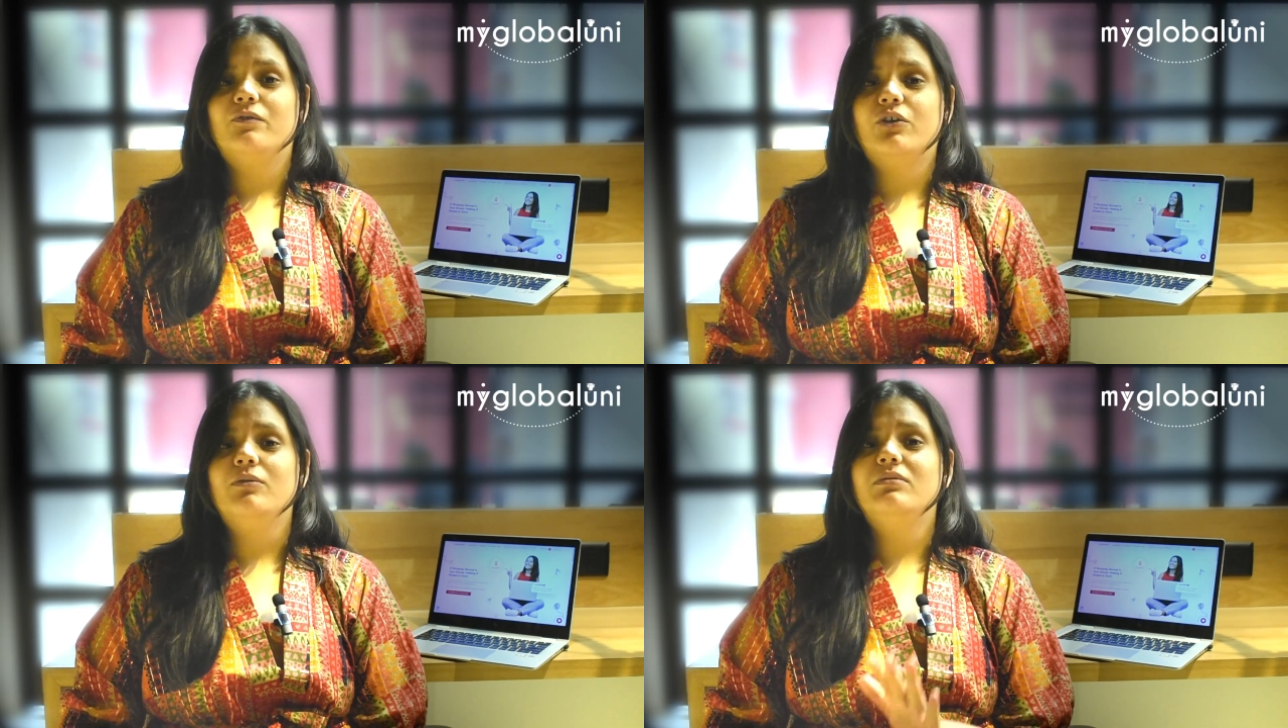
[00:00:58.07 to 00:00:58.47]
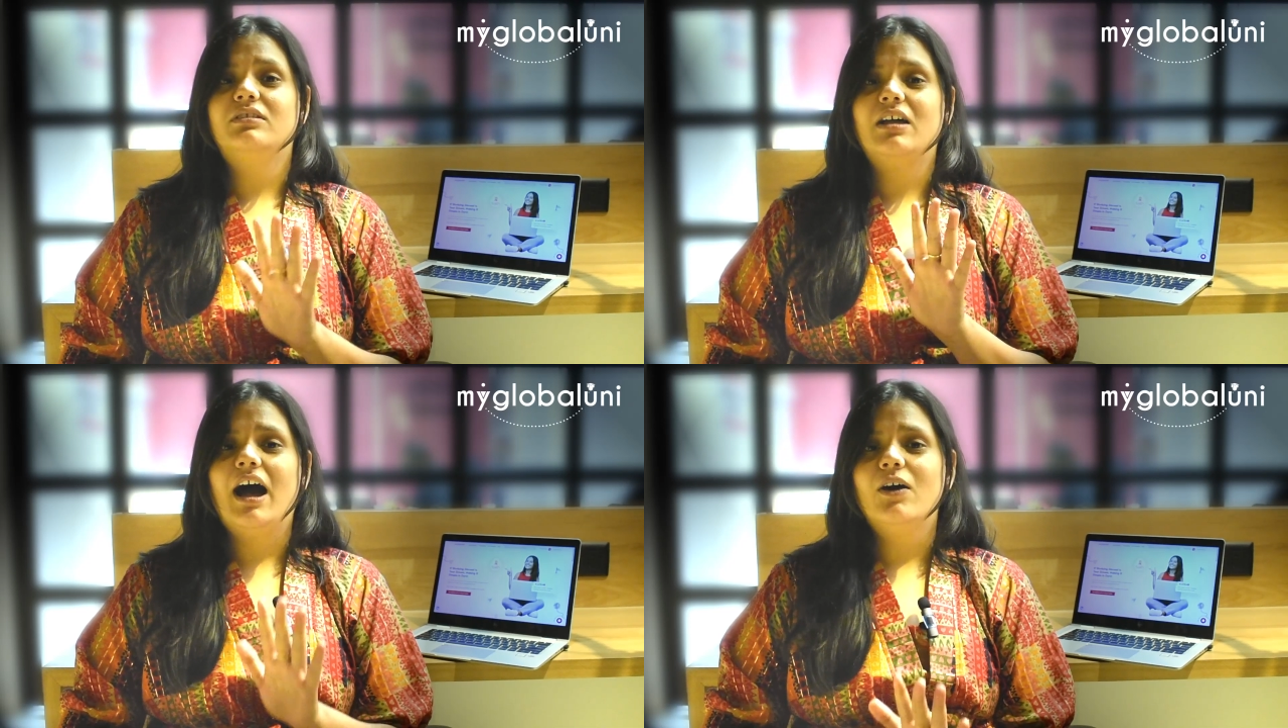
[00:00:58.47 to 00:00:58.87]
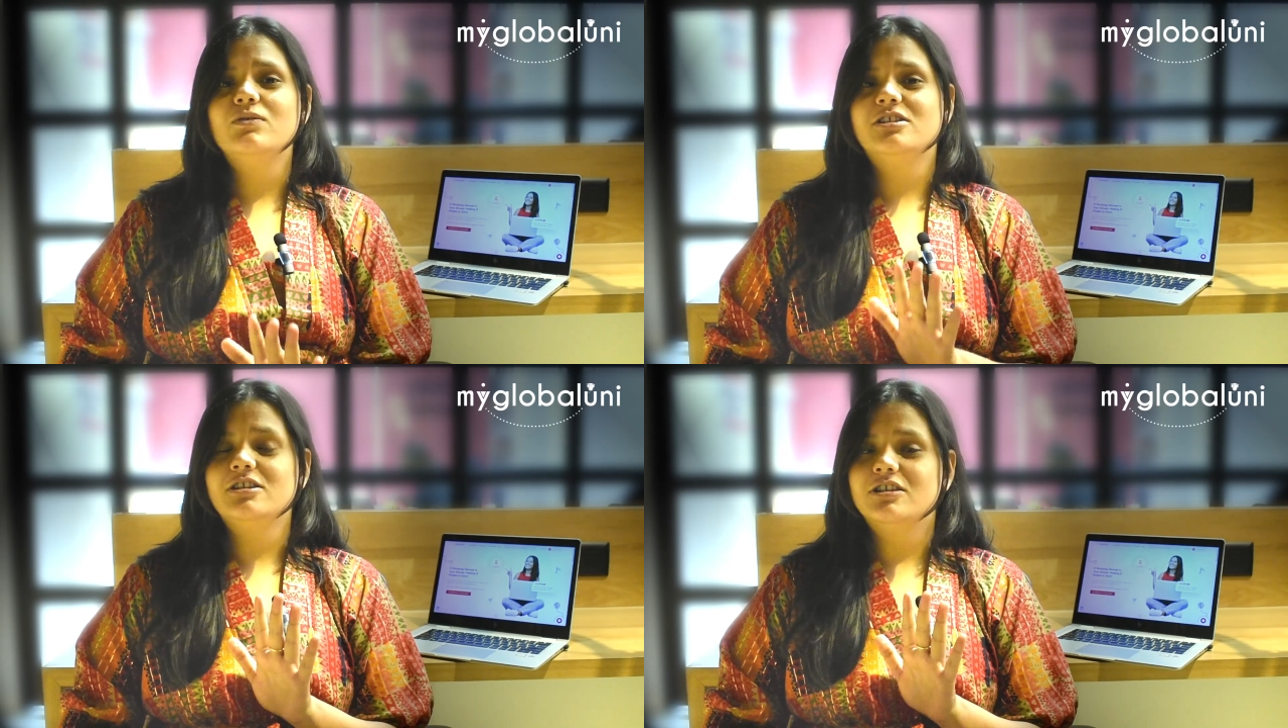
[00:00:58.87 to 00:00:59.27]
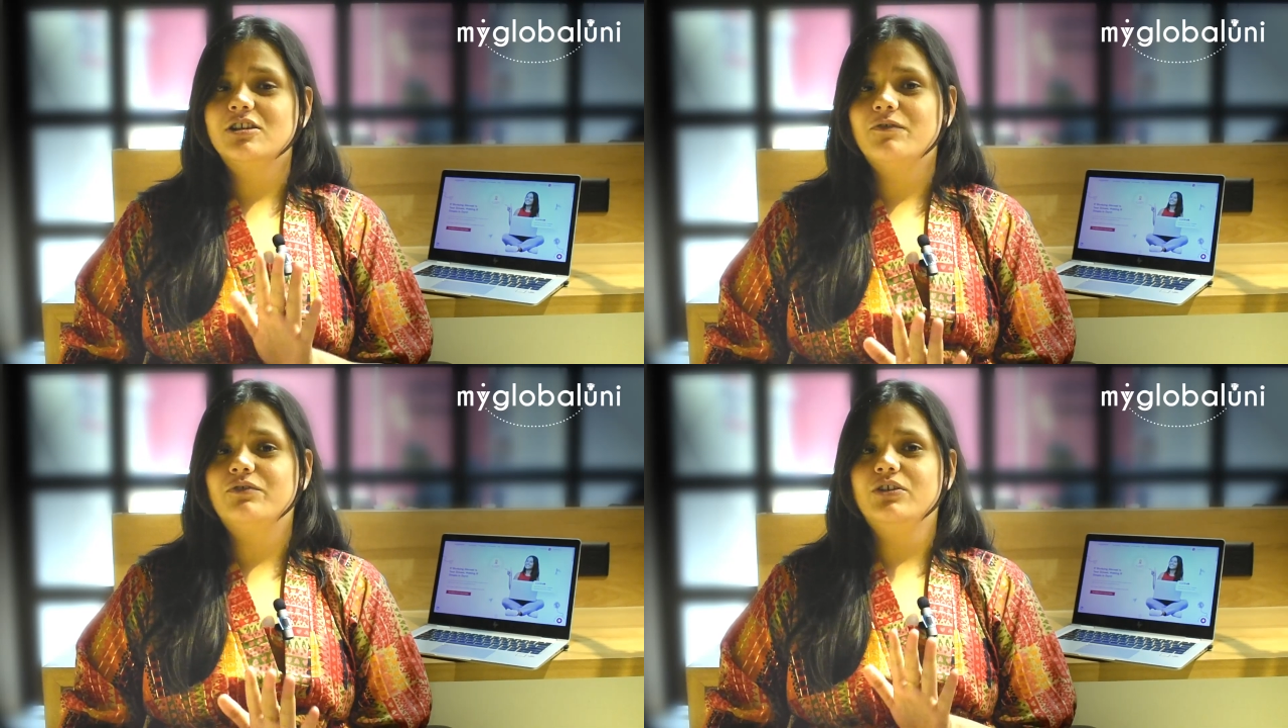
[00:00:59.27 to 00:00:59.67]
from
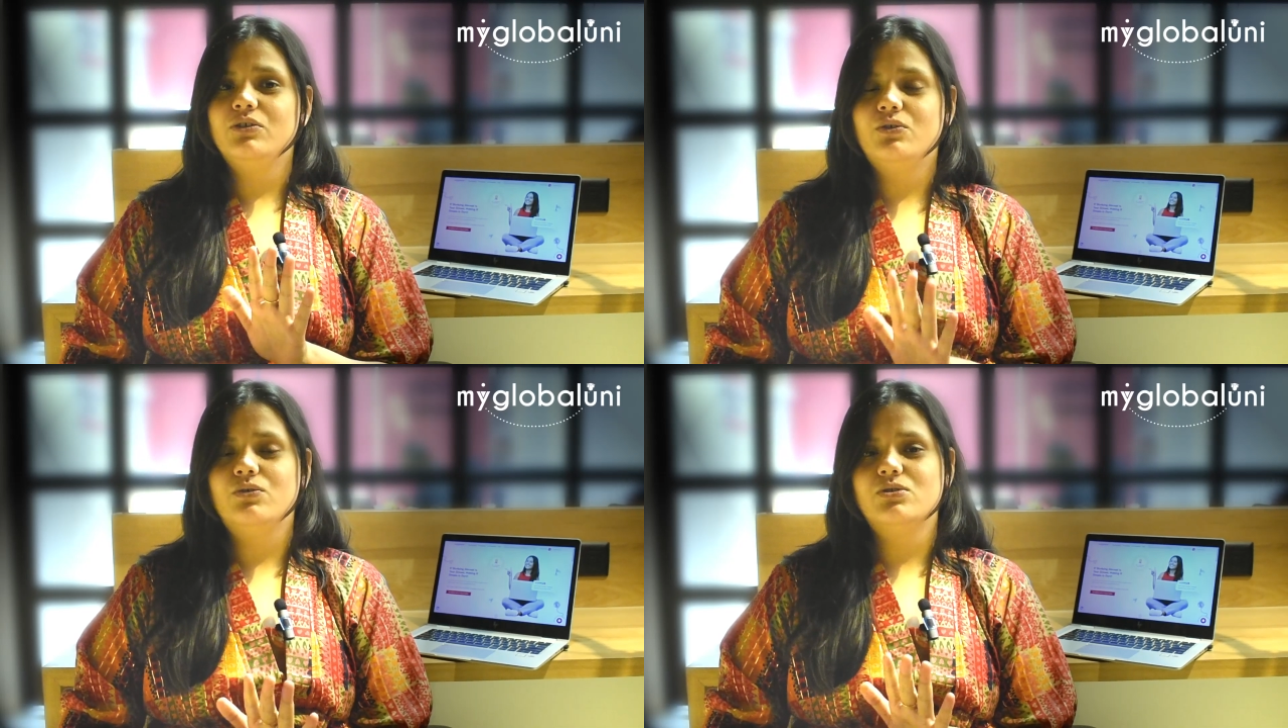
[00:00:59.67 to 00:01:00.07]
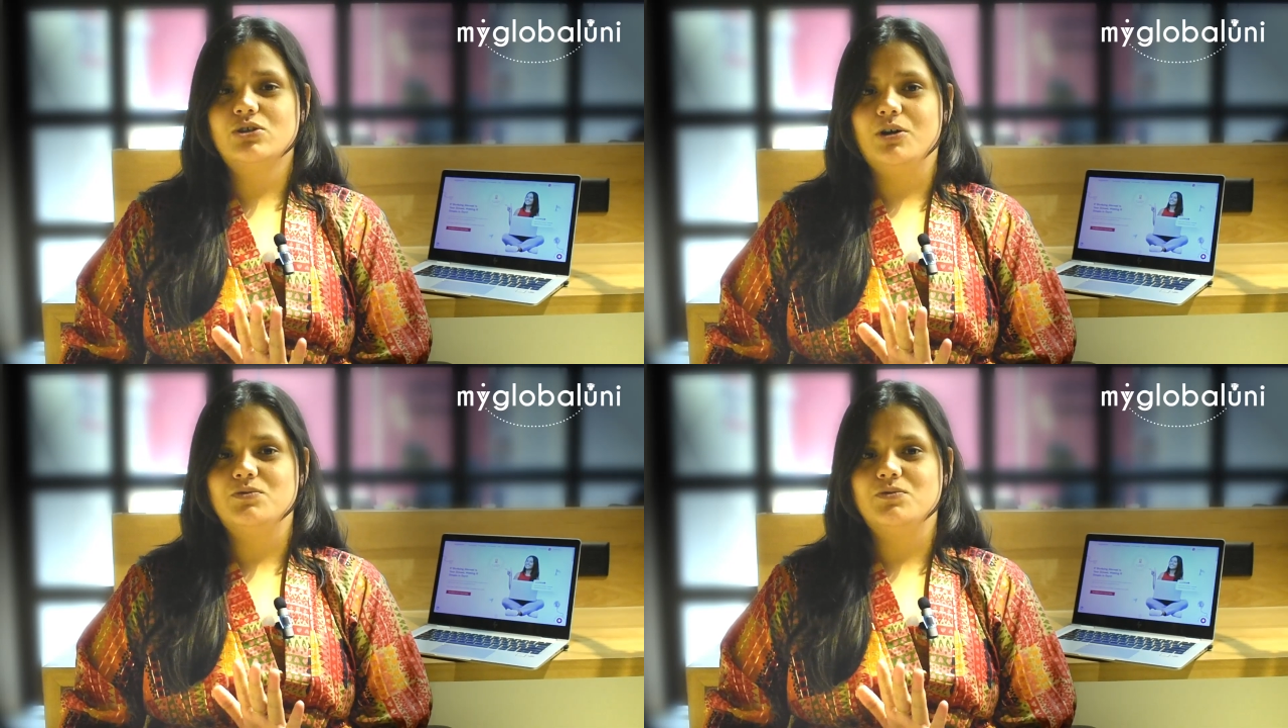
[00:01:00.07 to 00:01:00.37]
1000 different course